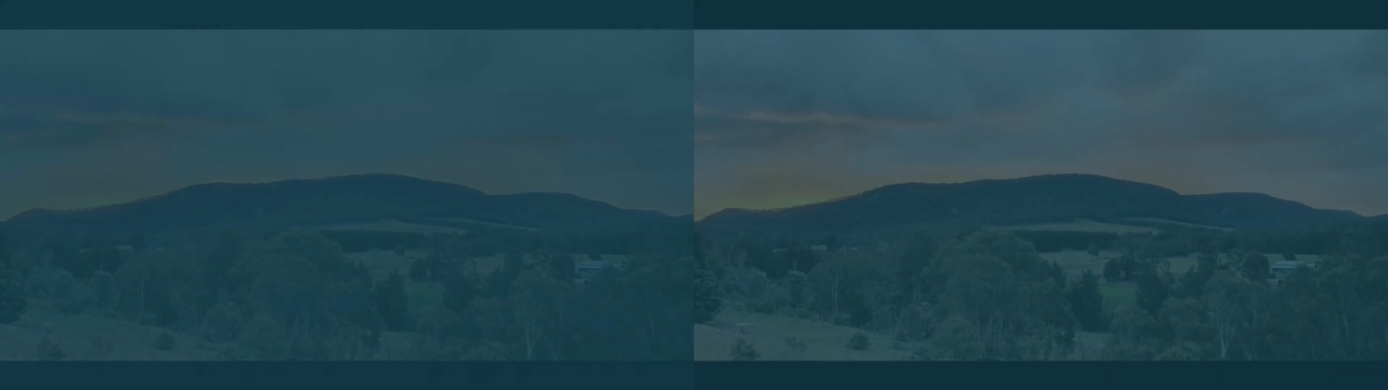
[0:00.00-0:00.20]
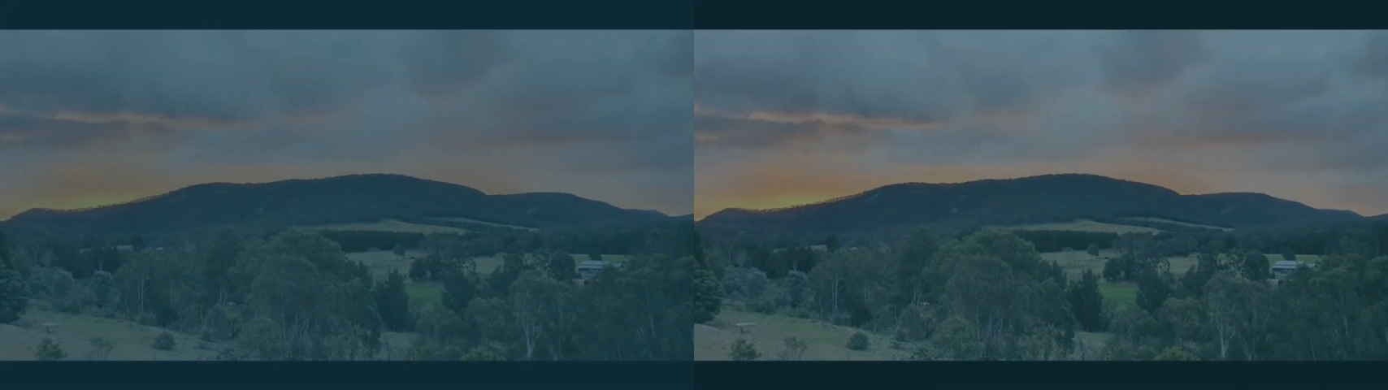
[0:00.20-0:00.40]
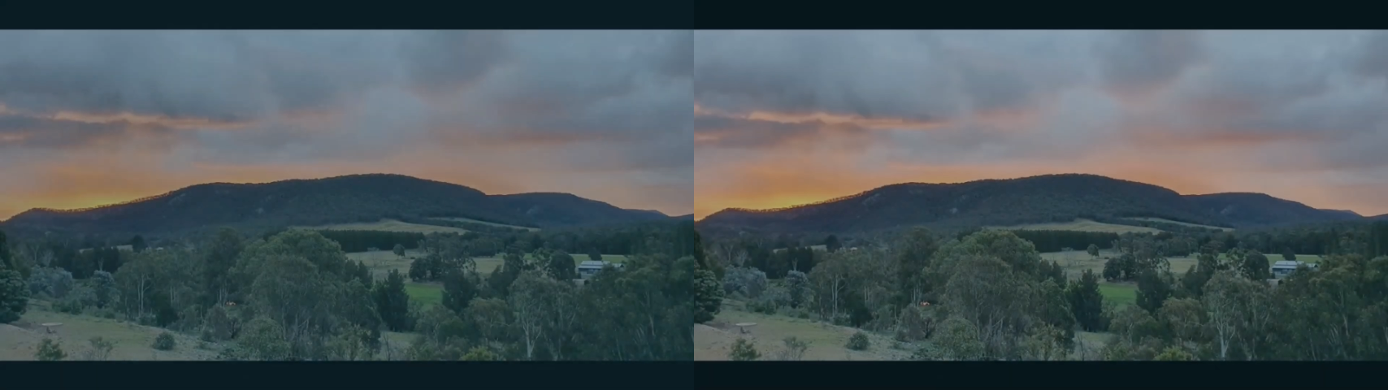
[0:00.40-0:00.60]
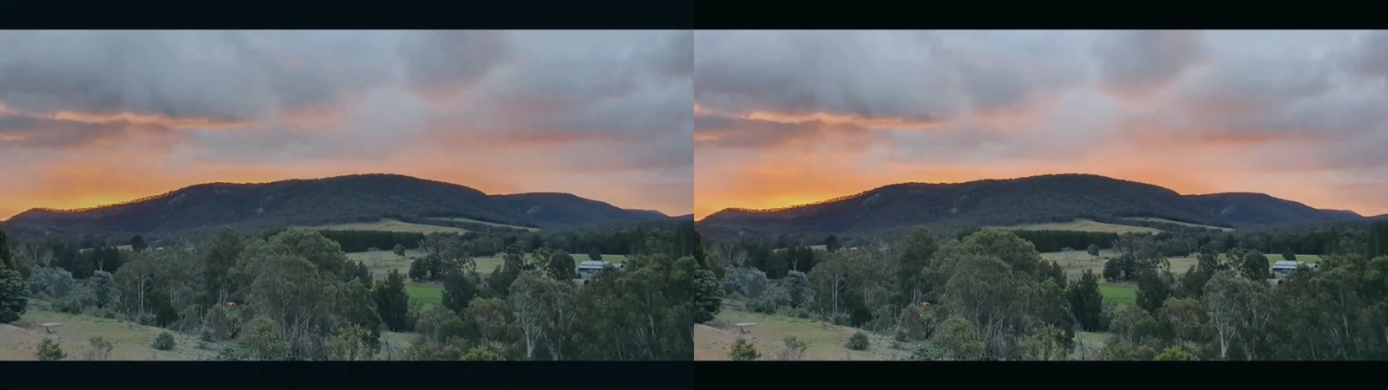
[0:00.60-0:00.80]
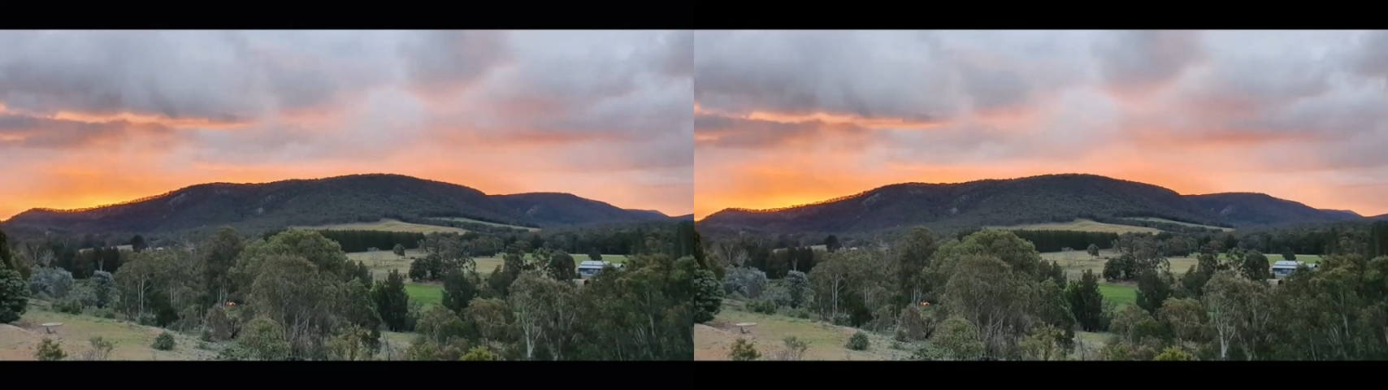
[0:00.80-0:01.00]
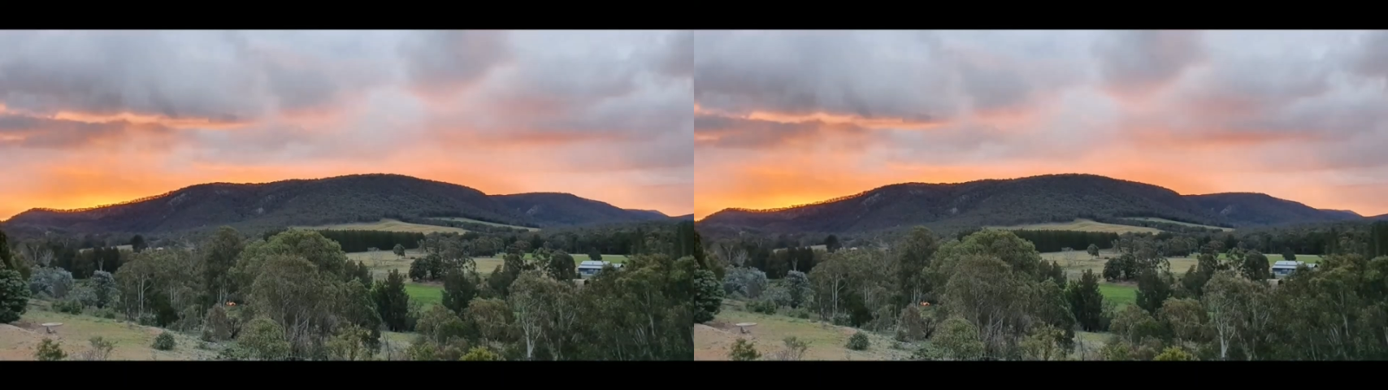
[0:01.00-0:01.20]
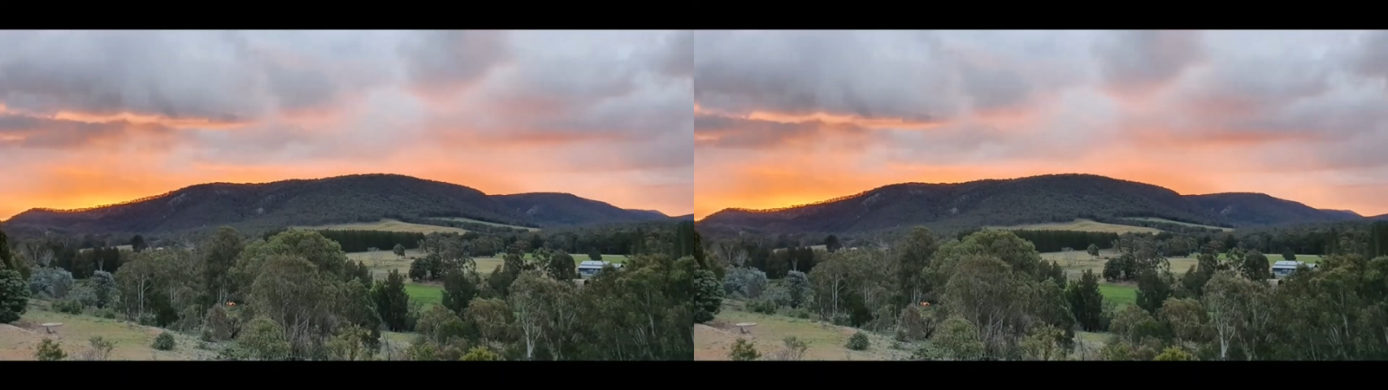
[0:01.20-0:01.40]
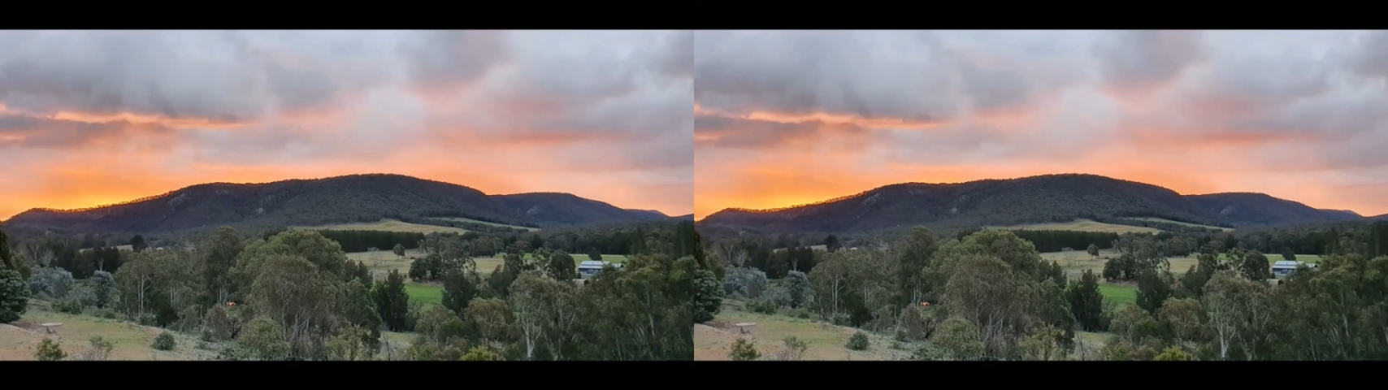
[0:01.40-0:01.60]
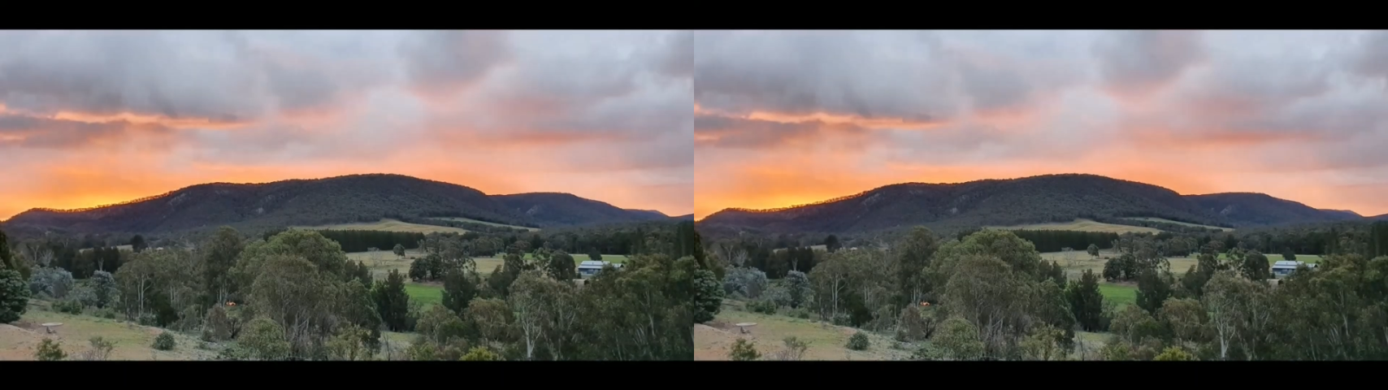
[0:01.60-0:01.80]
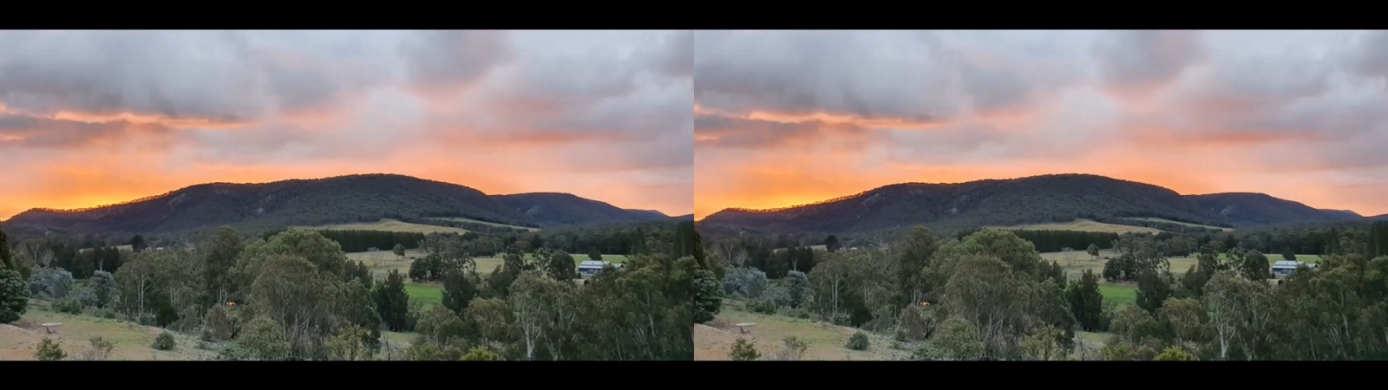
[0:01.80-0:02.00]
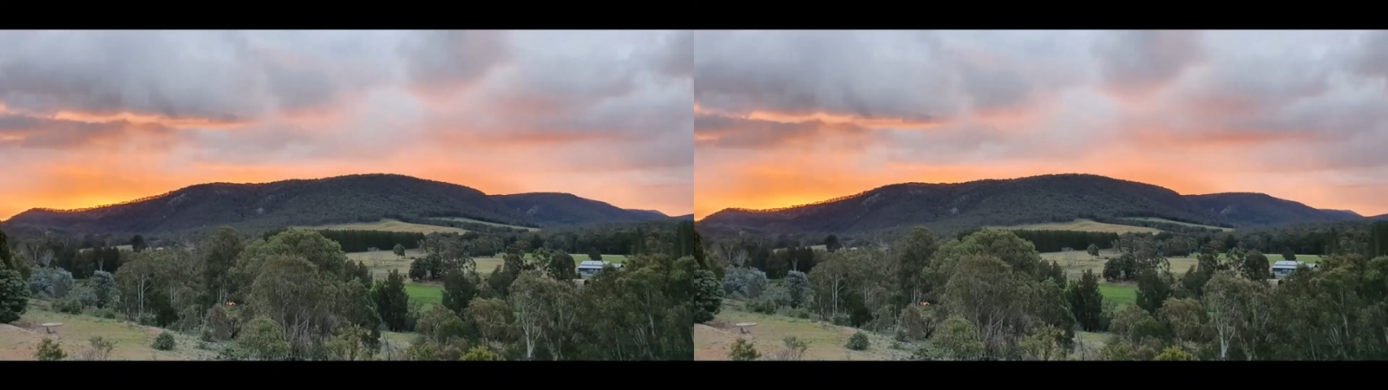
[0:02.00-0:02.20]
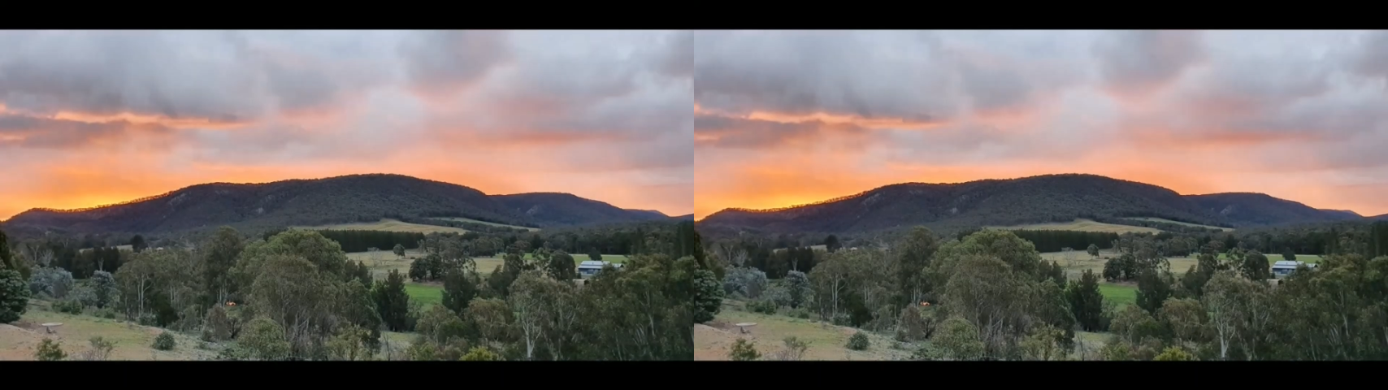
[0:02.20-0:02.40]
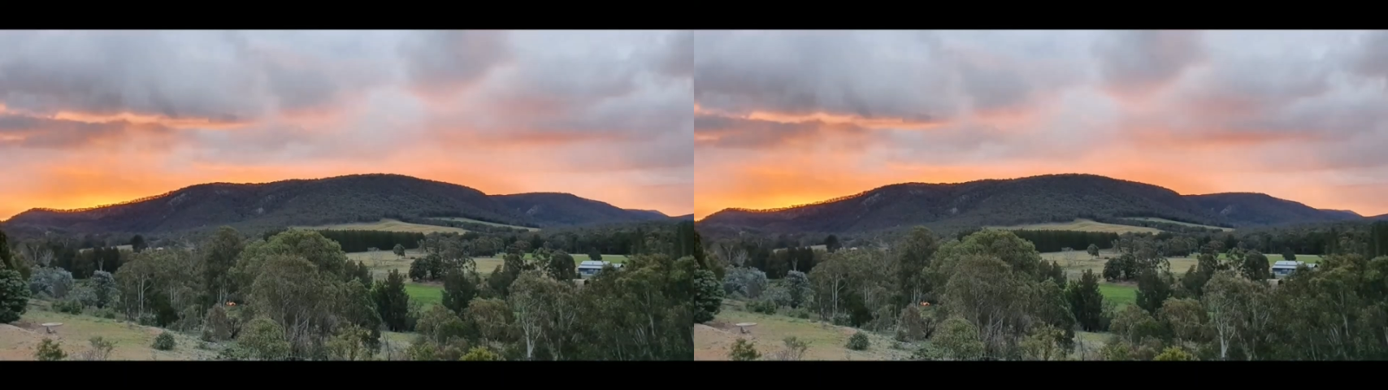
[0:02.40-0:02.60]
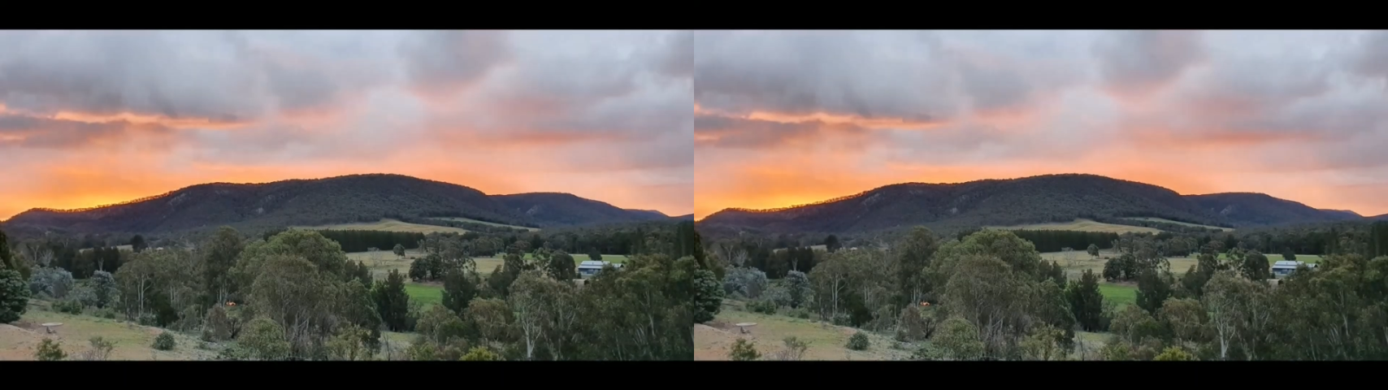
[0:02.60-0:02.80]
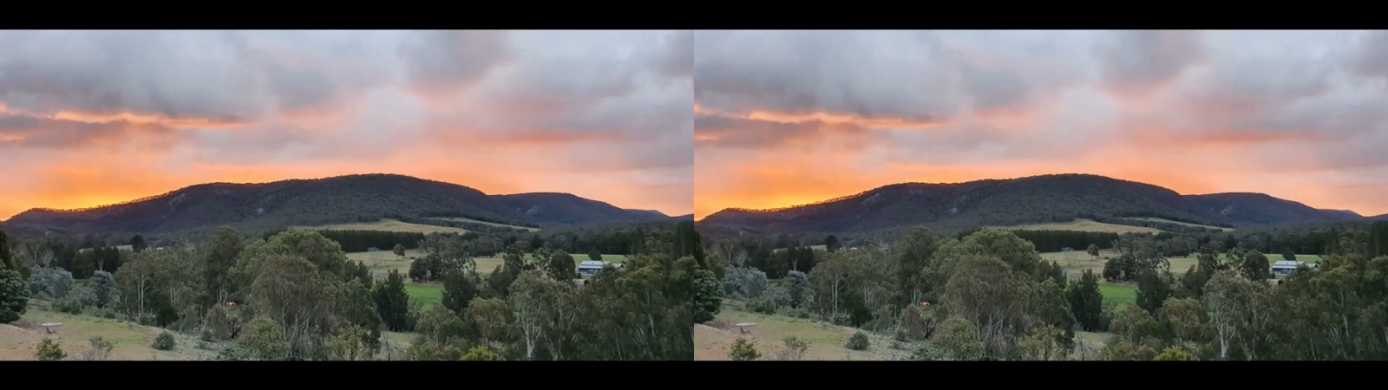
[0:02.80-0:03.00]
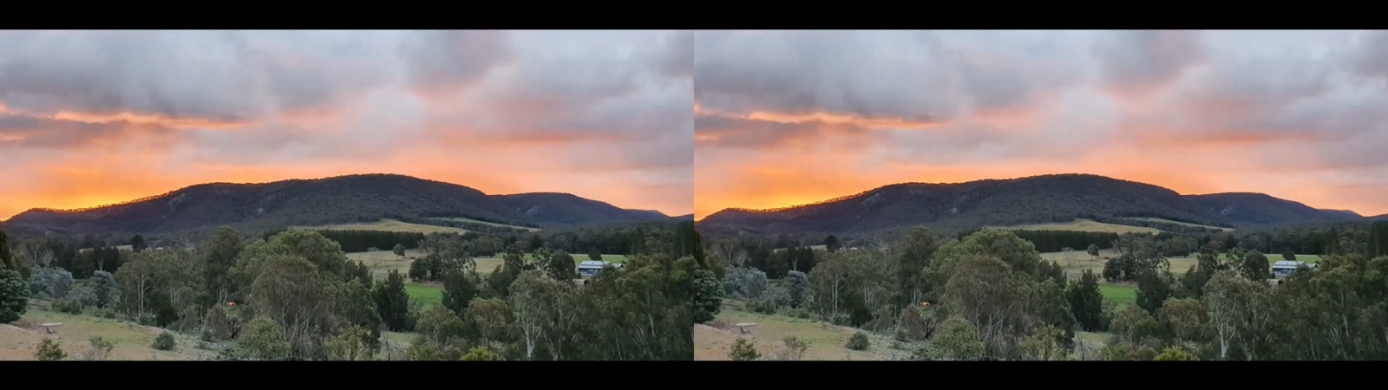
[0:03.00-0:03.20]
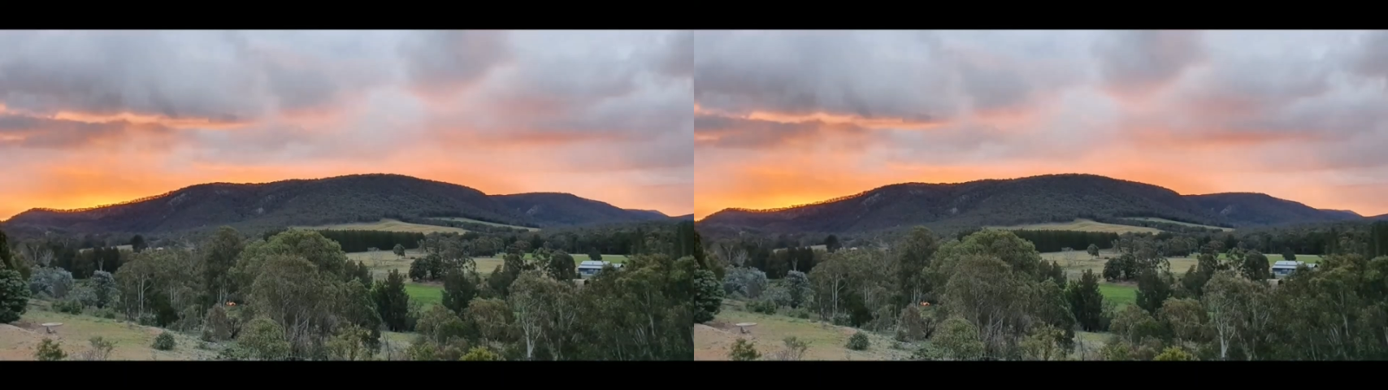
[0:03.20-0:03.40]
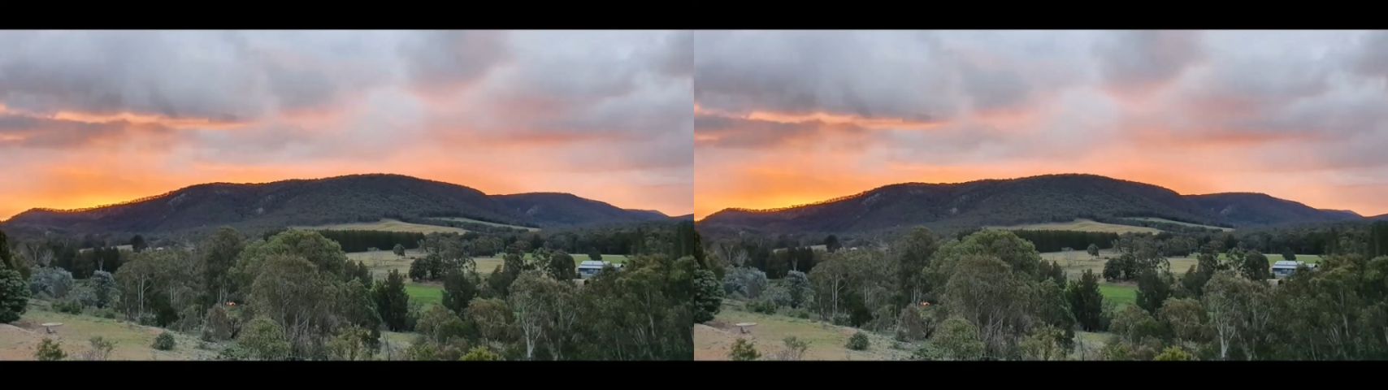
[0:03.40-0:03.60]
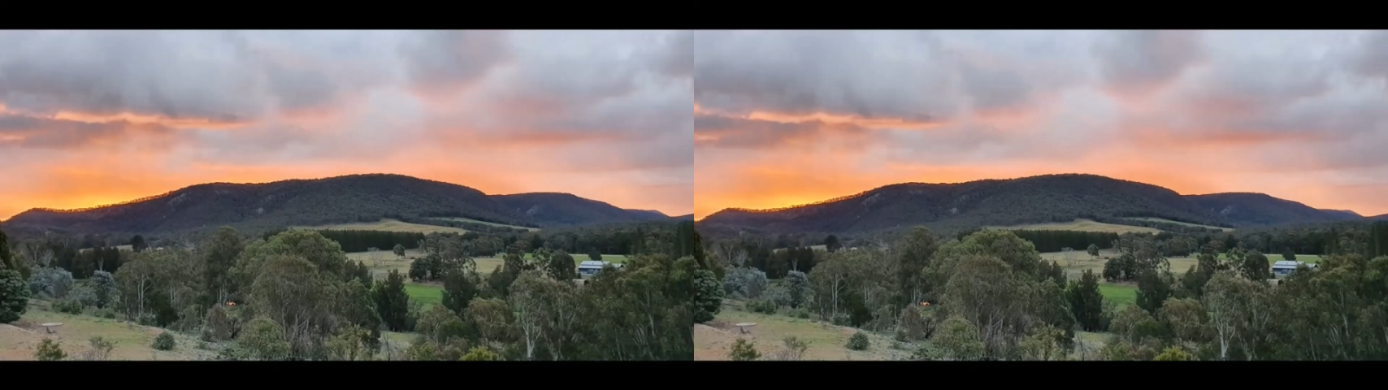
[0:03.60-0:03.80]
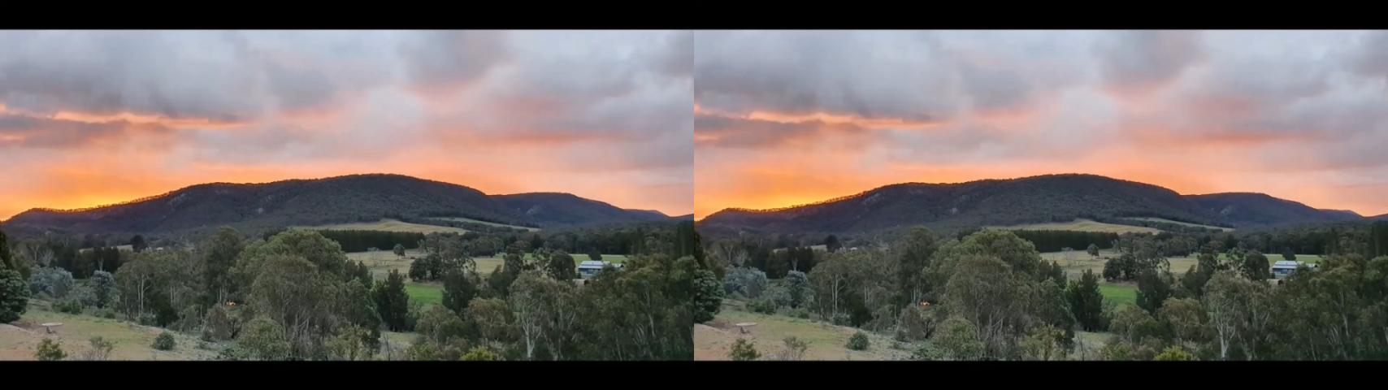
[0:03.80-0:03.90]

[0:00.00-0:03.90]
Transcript: Nobody's mouth can be seen.